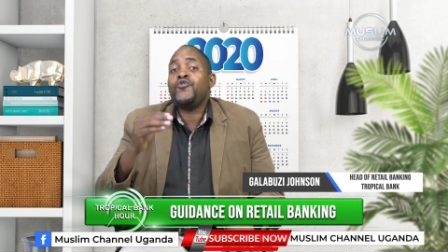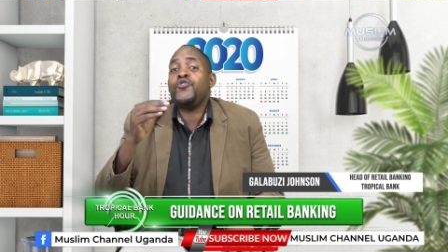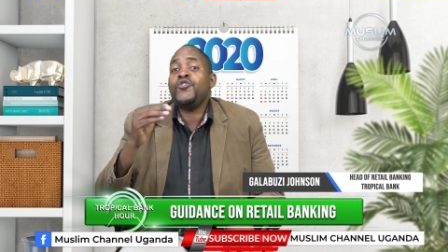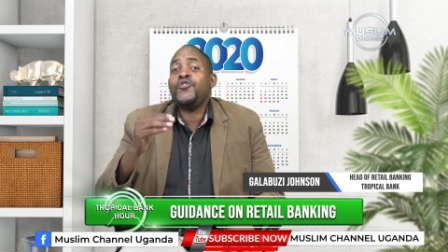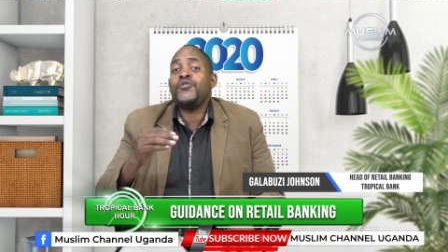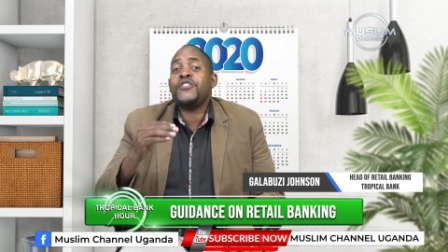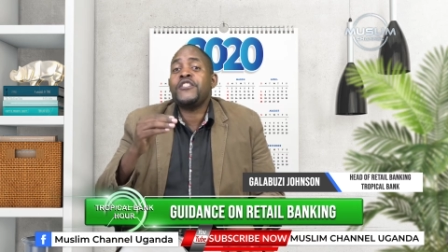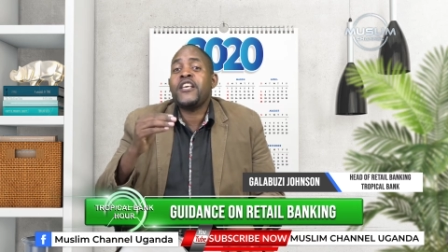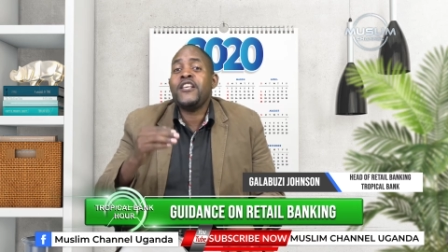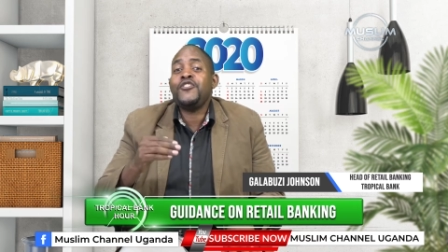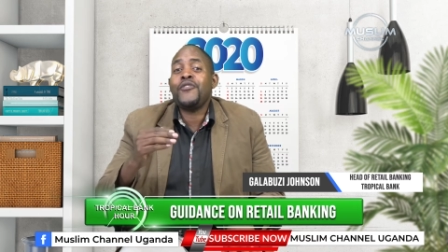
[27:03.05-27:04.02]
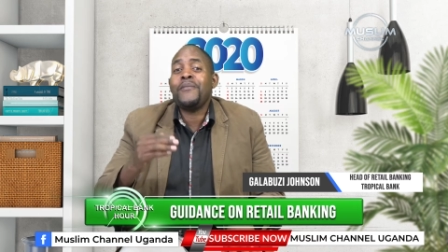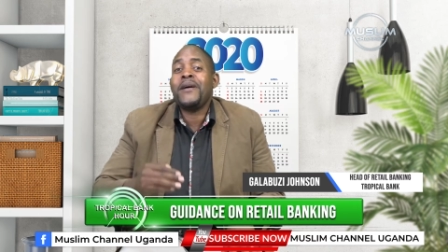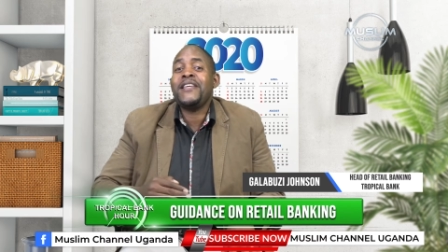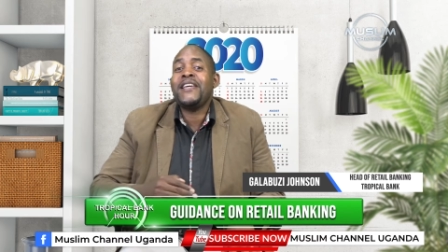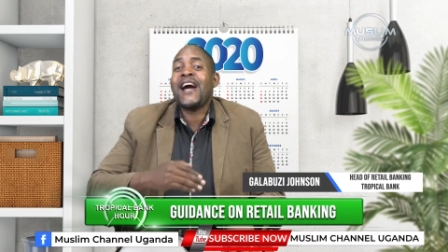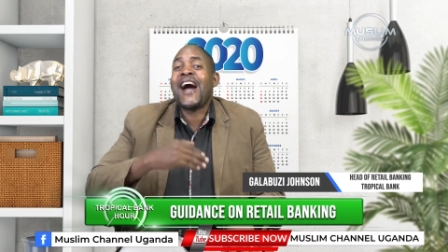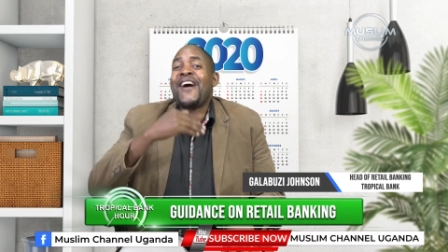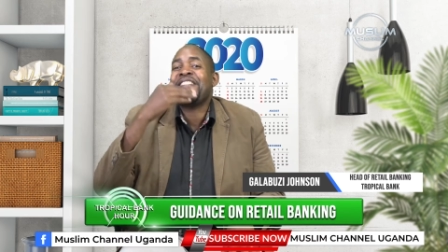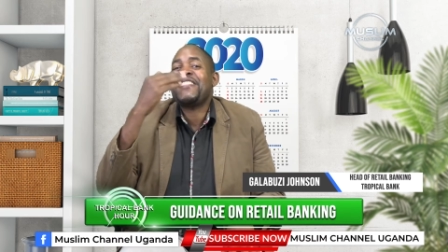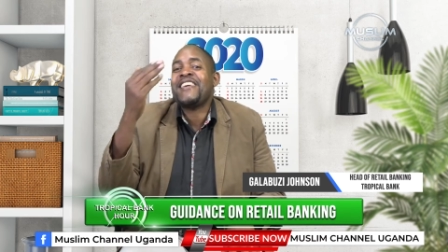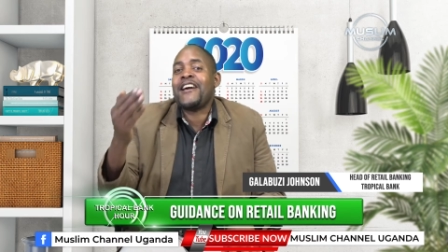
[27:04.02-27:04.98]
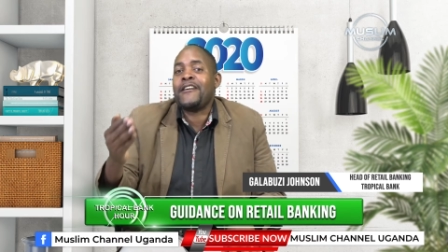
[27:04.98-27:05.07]
do you send your money
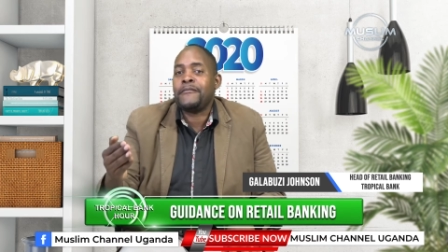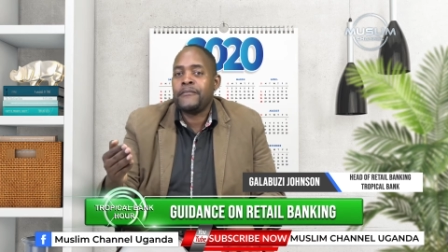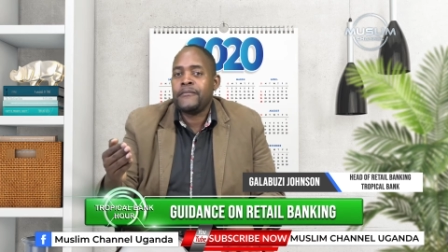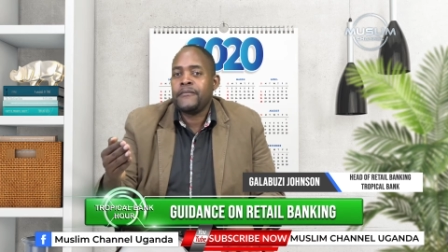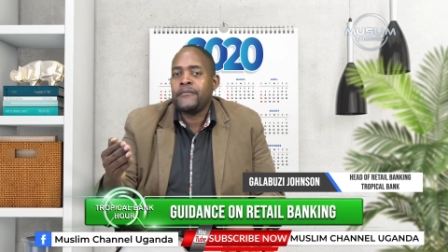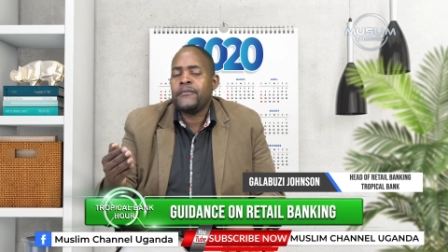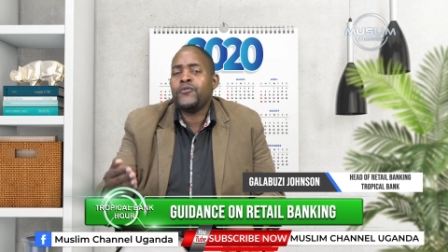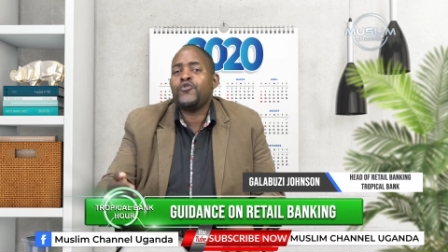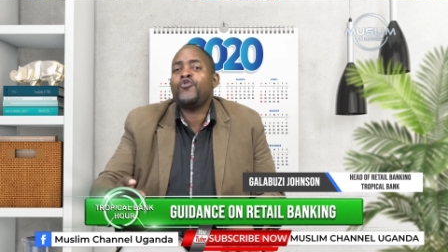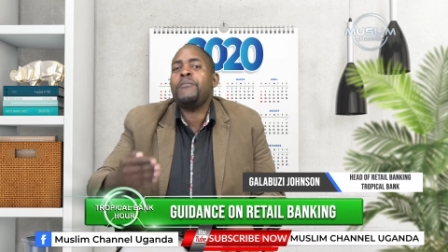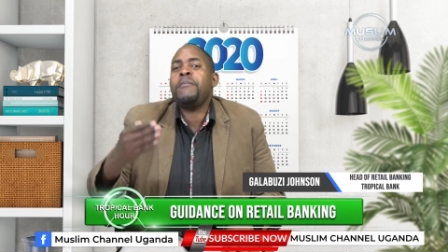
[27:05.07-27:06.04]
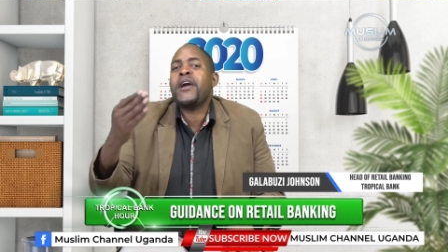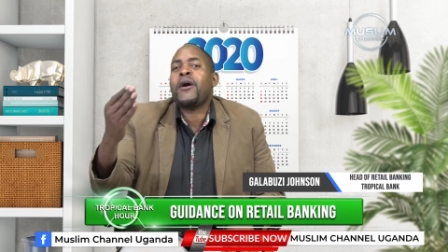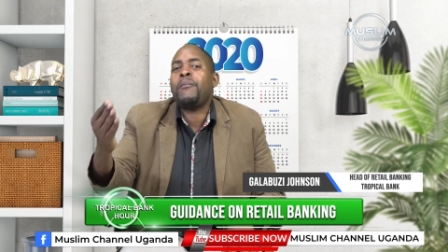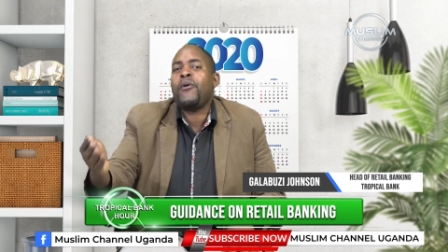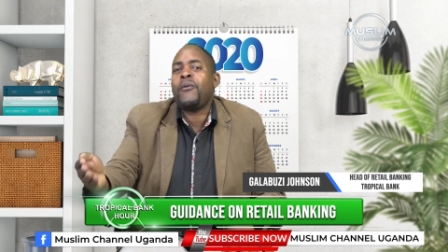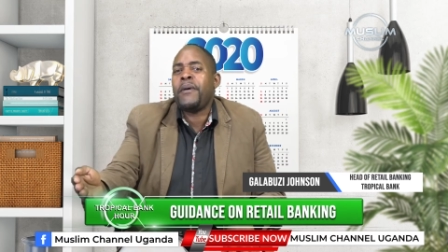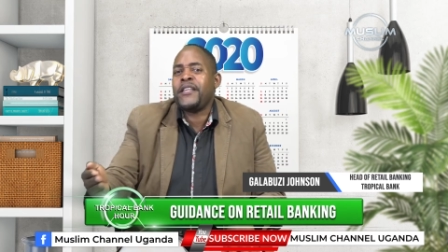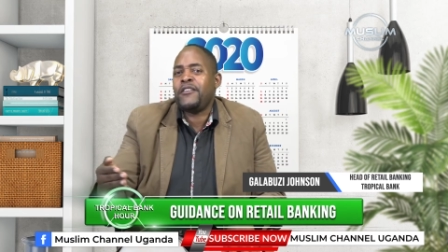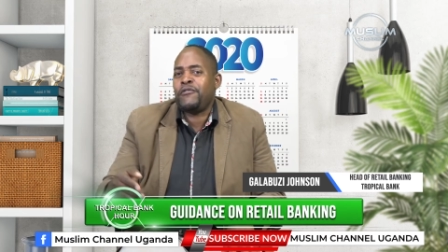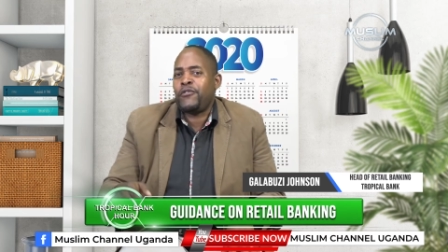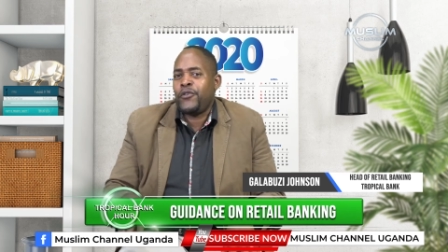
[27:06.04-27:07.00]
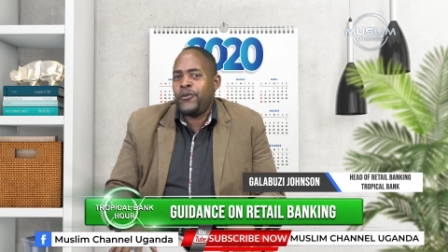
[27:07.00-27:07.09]
out there to make more money
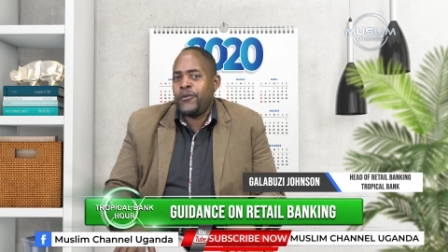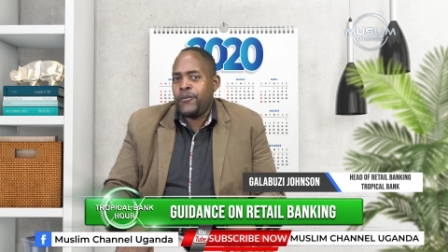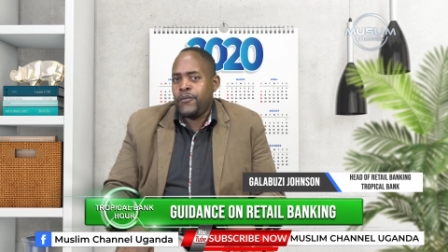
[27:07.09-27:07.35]
for you?